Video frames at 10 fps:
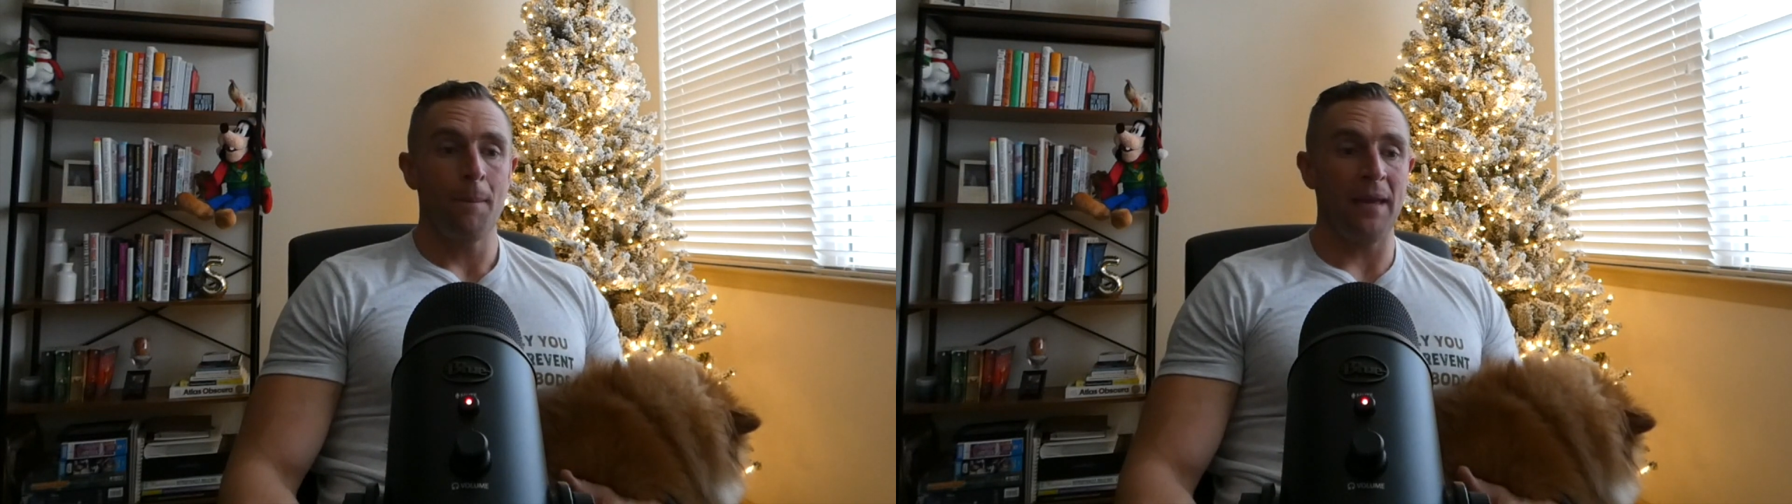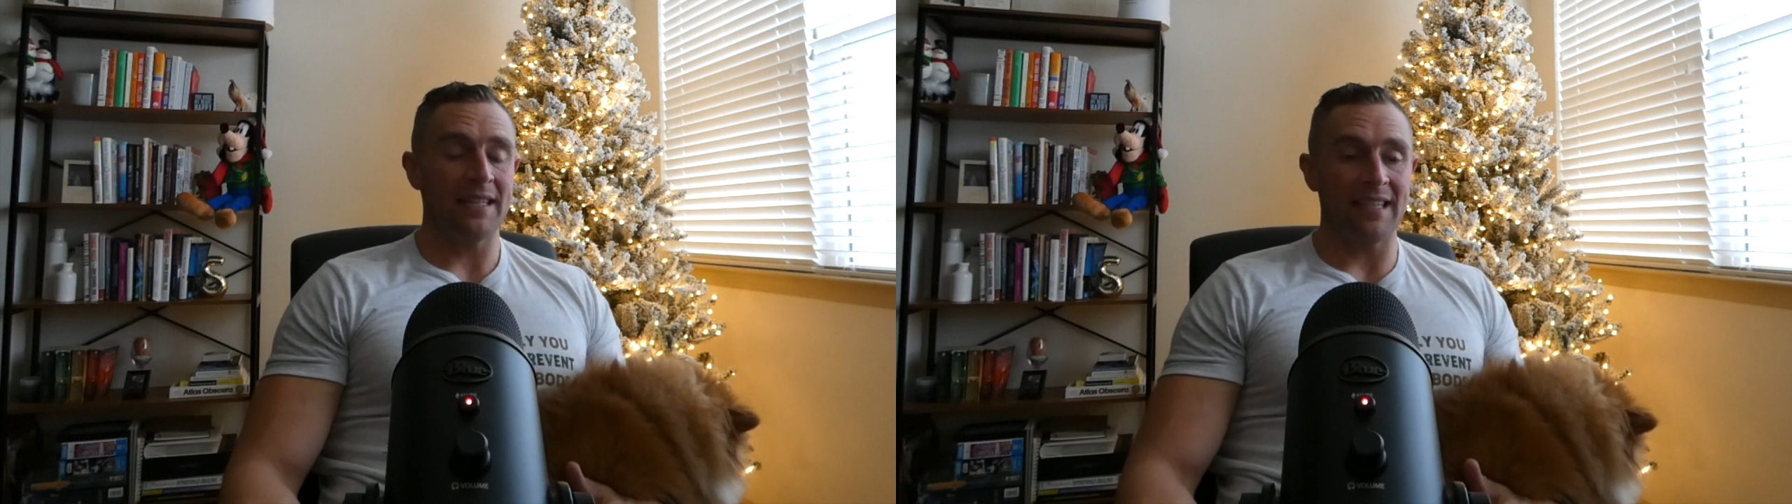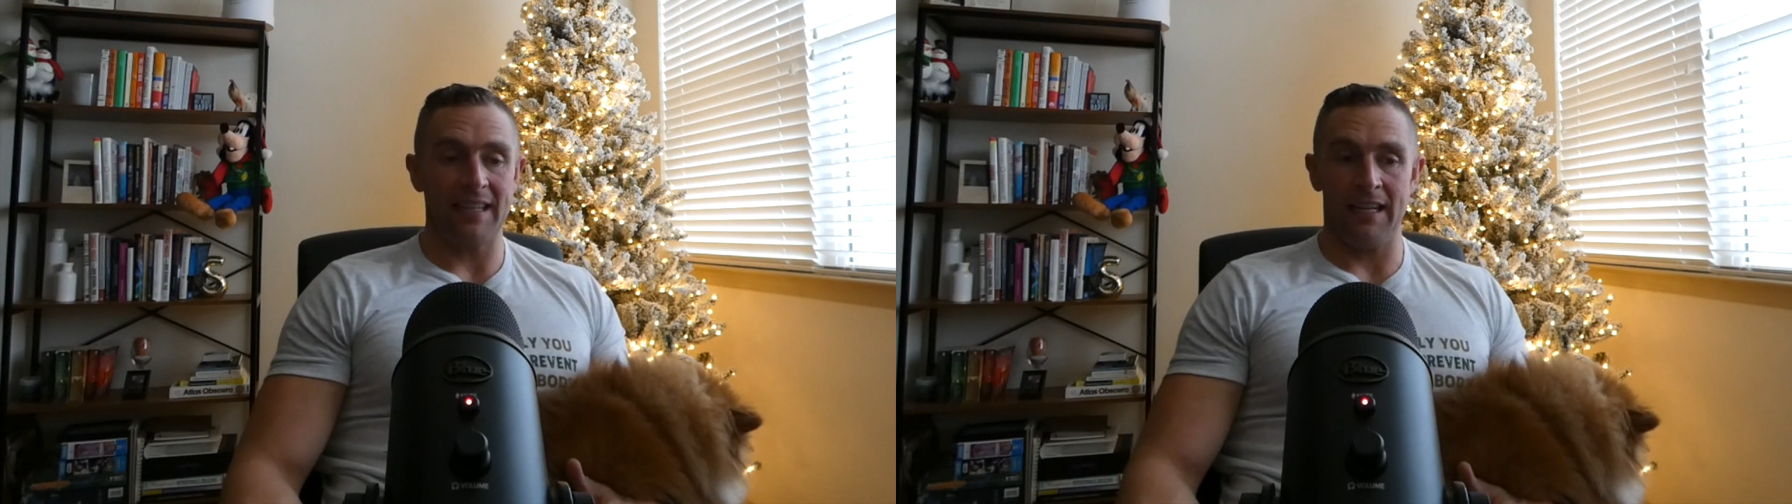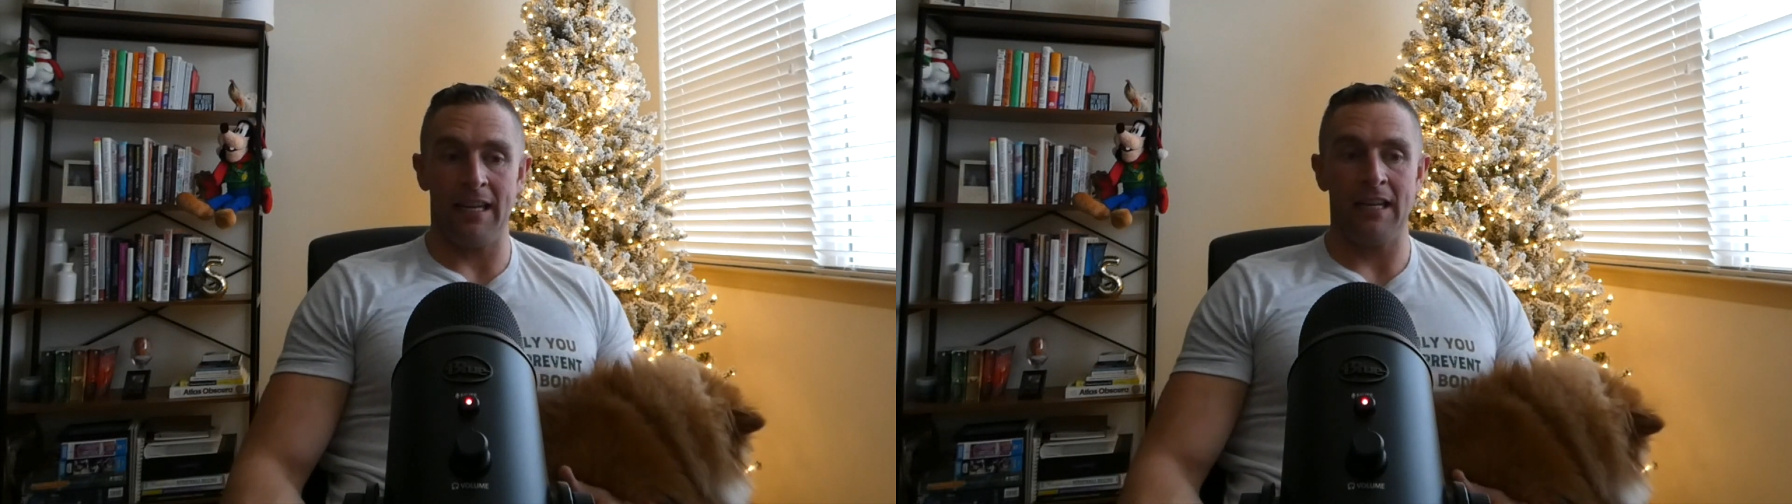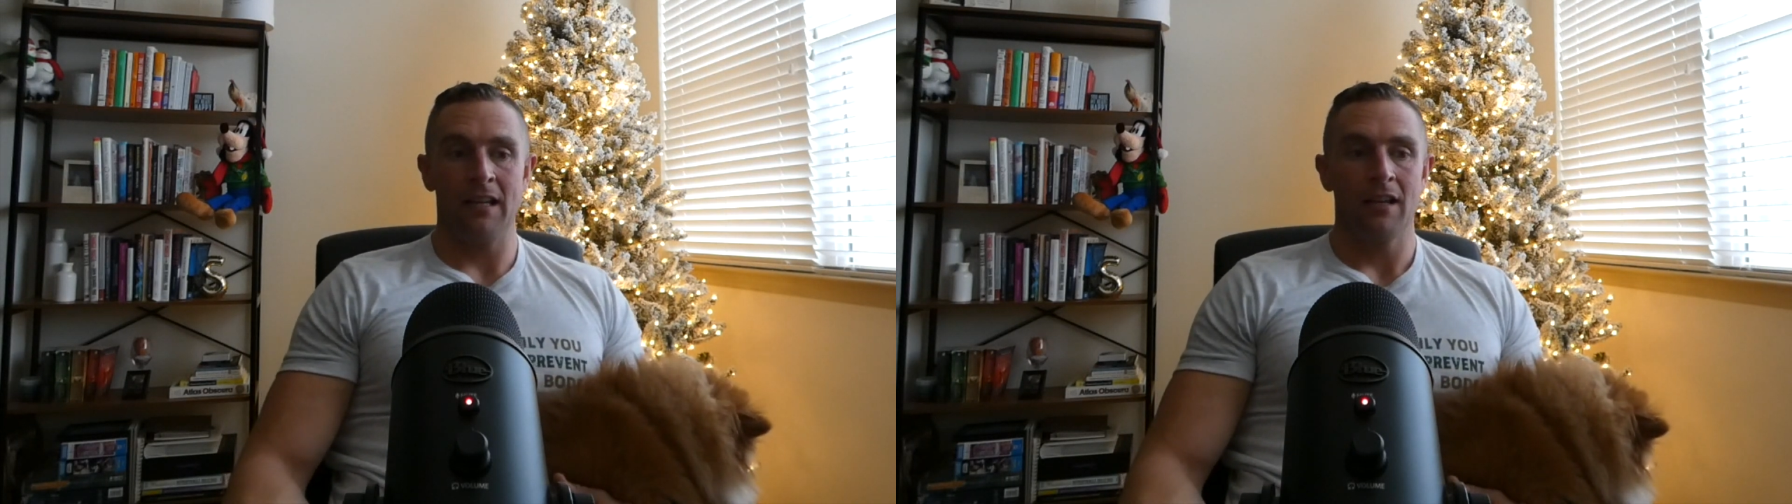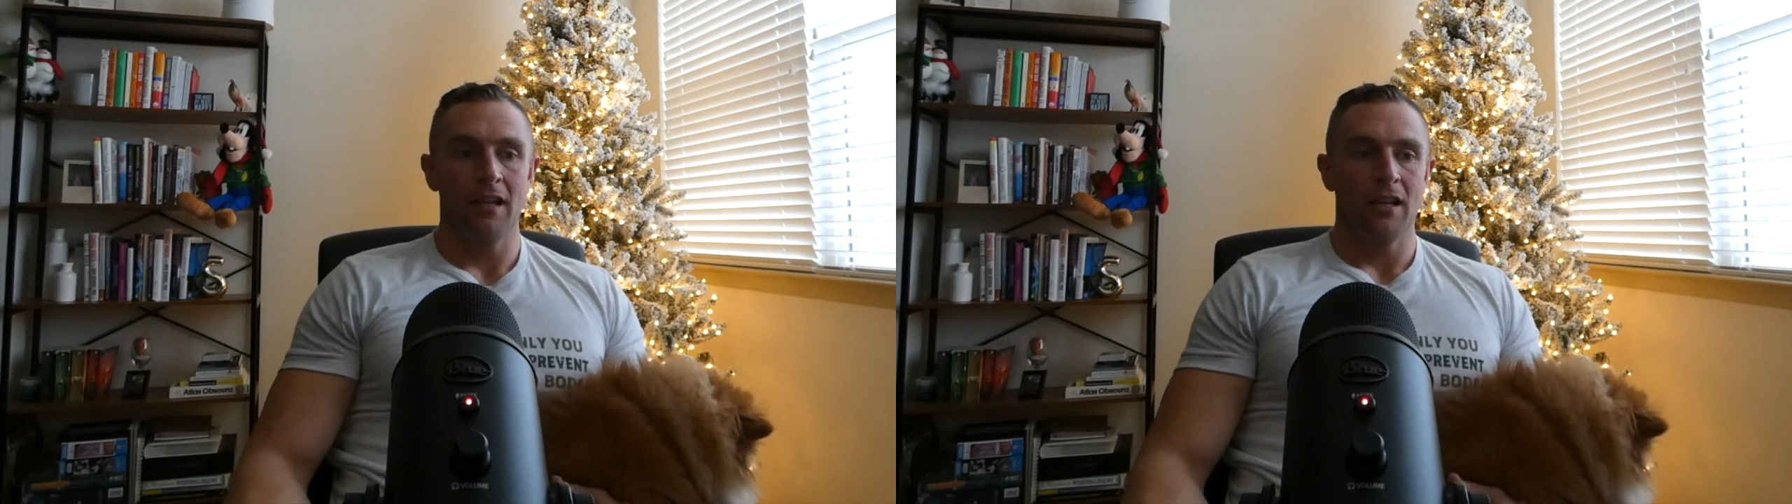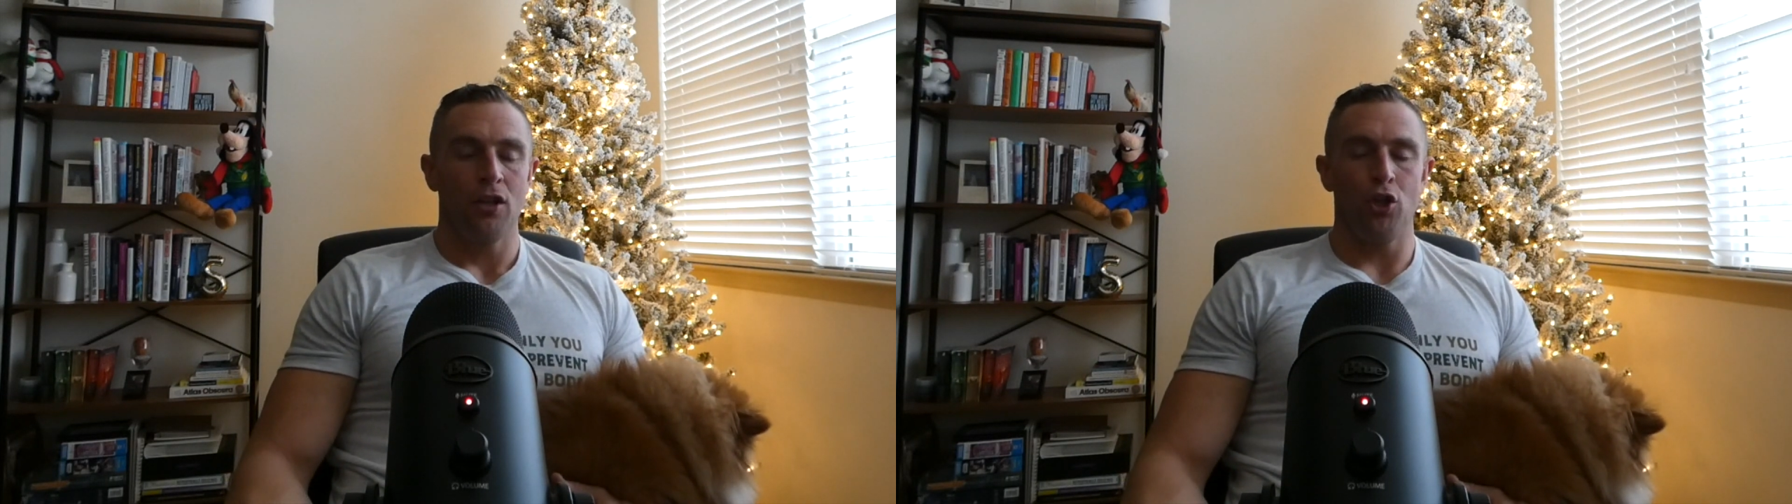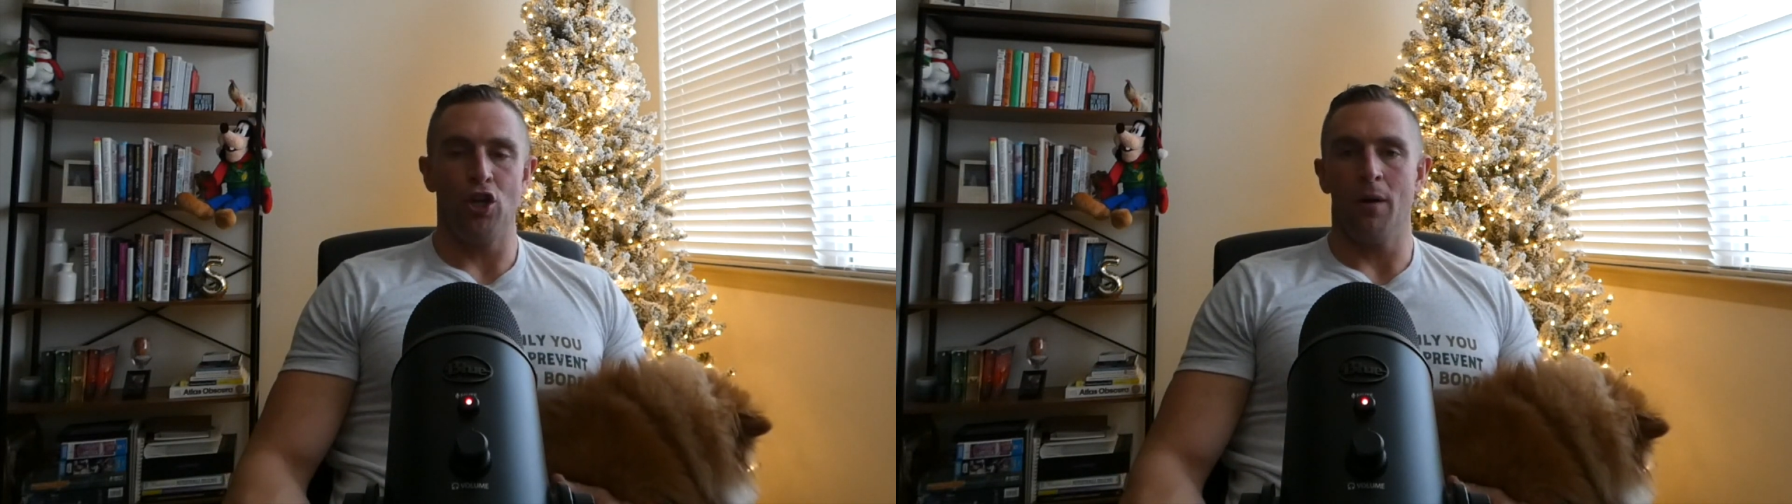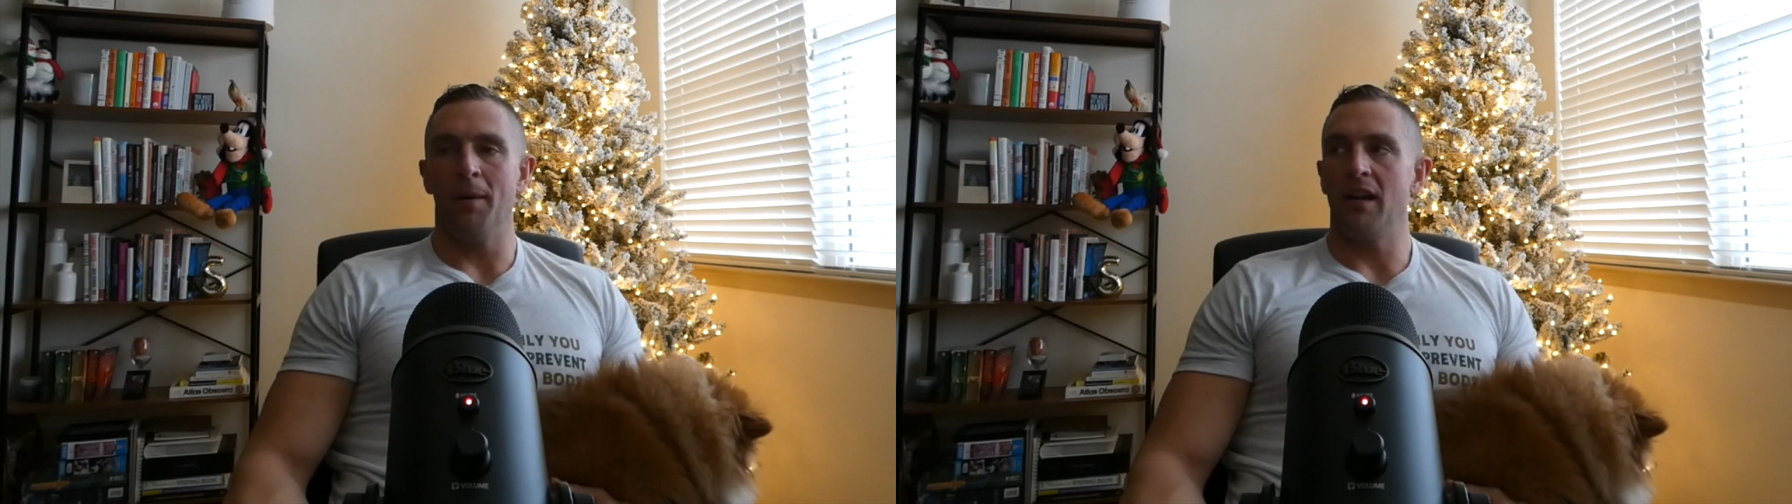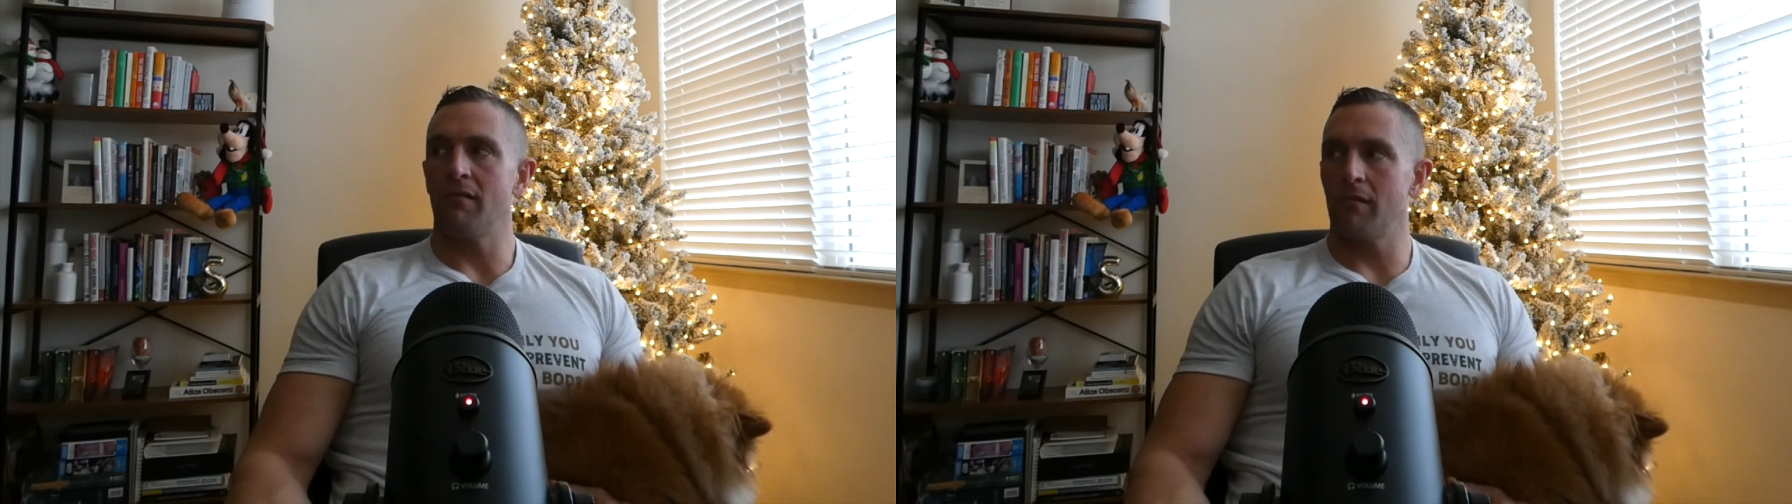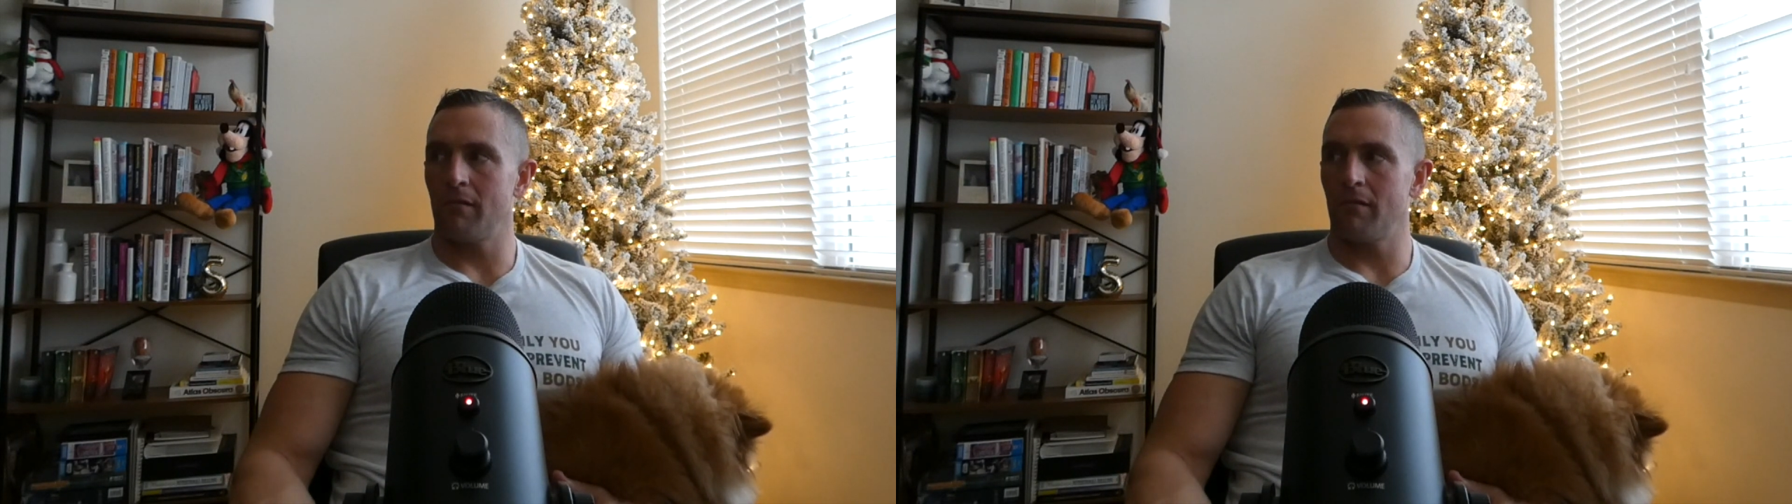Mix it in, you know, but